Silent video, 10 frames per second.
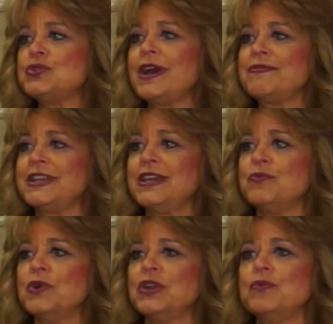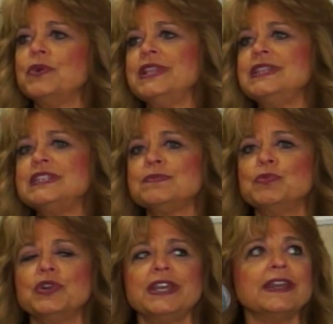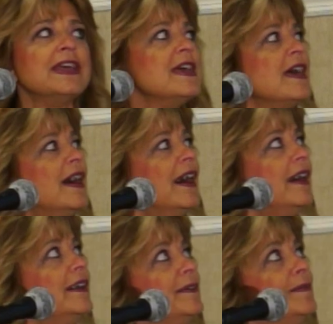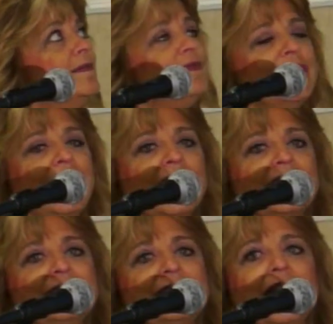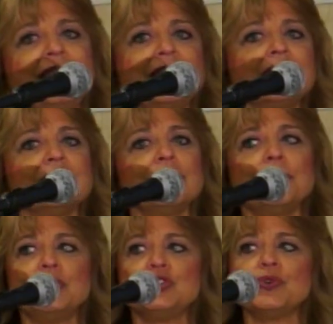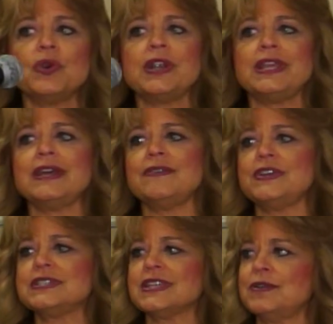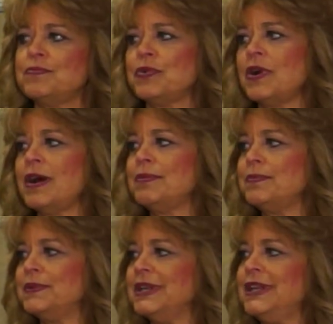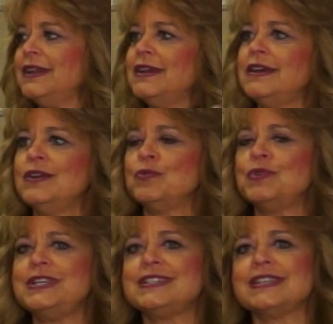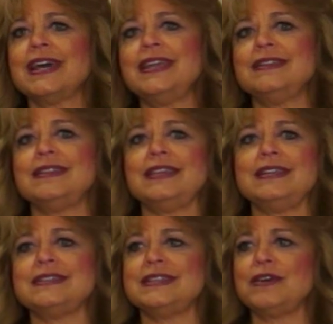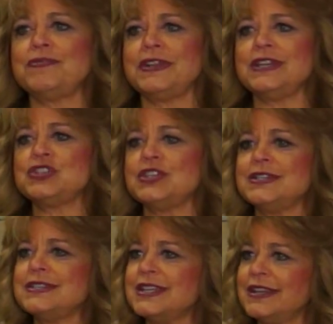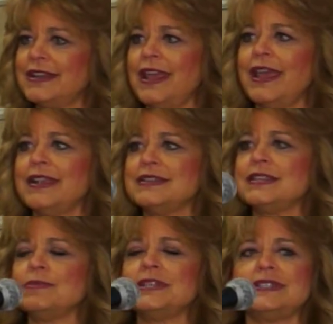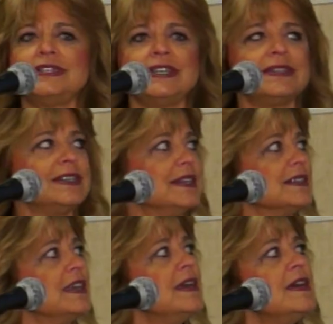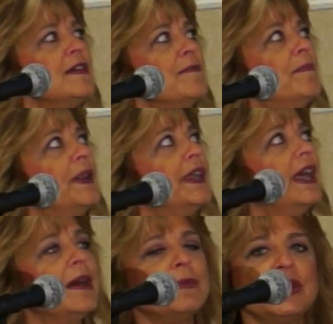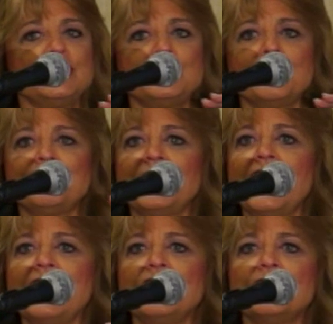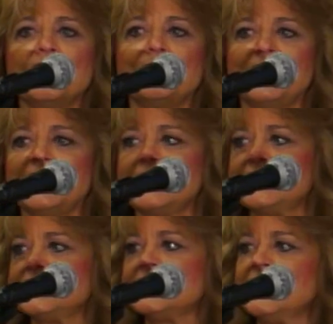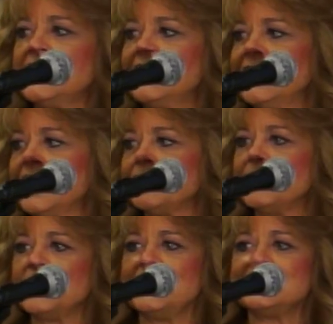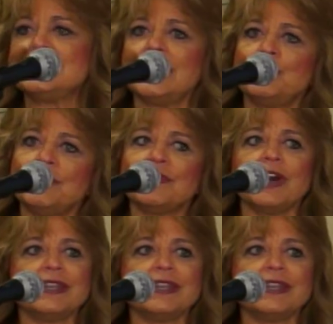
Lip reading: Trafficking 101 this morning. And I think the majority of us can probably recite these definitions and some of the statistics, but I'm going to do a flyover because, like Marion said, we've